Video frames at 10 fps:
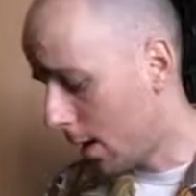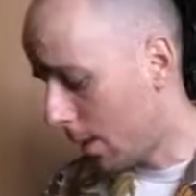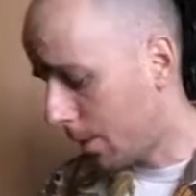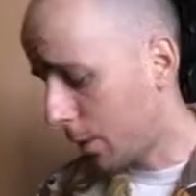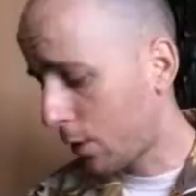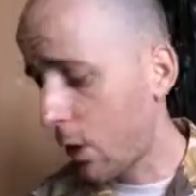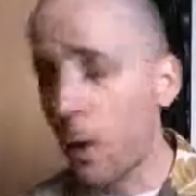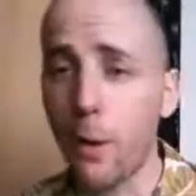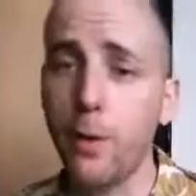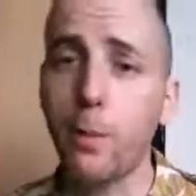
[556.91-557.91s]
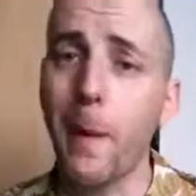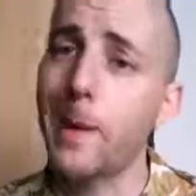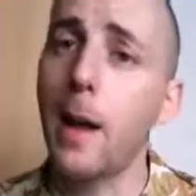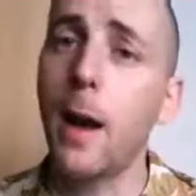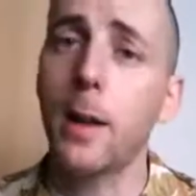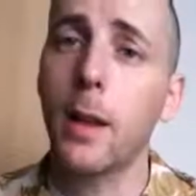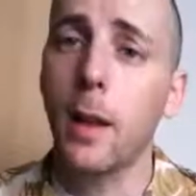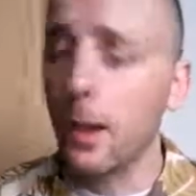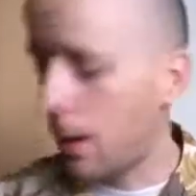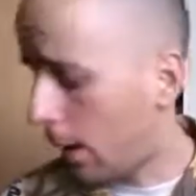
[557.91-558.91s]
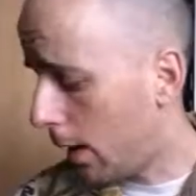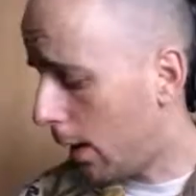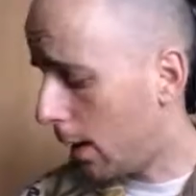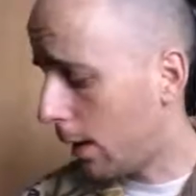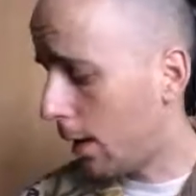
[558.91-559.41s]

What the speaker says: Obviously, another game,